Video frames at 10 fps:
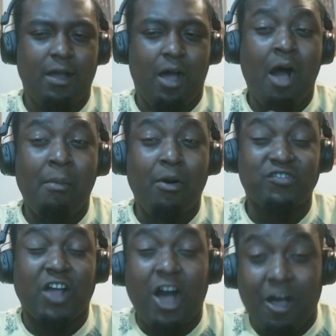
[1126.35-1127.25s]

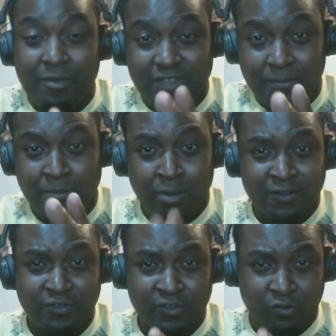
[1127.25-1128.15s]
almost obviously being brought
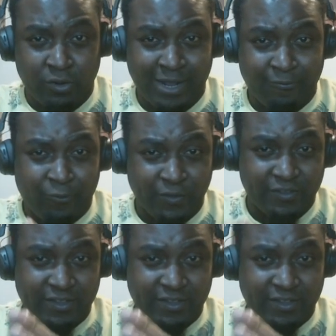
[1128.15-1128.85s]
into the storyline for